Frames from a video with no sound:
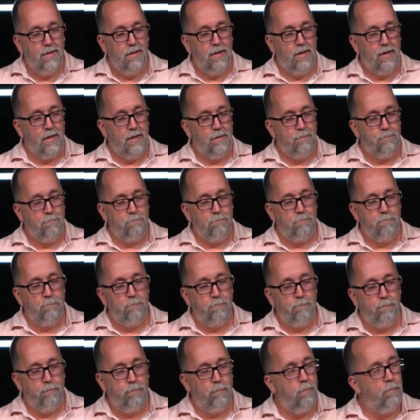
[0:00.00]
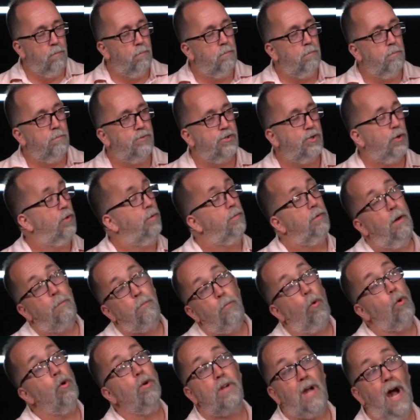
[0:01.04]
Um, so, a
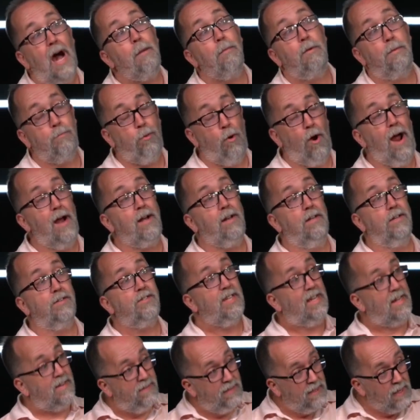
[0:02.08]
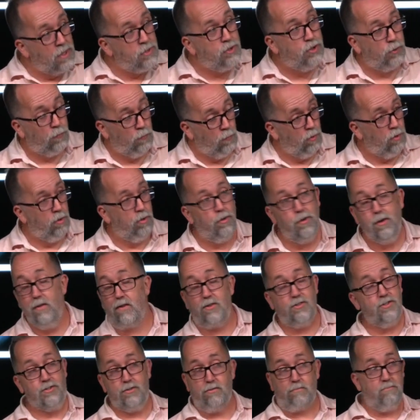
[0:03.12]
more common practice in the ancient world, and
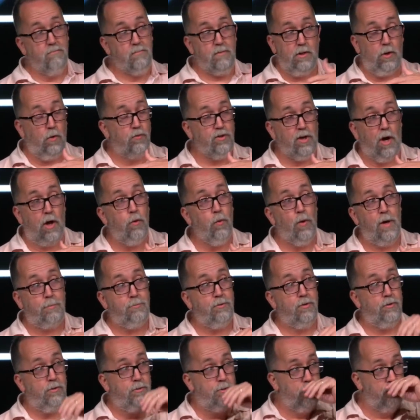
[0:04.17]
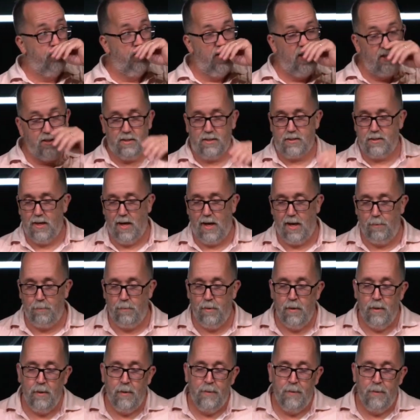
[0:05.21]
this goes all the way up to, to Jesus' time,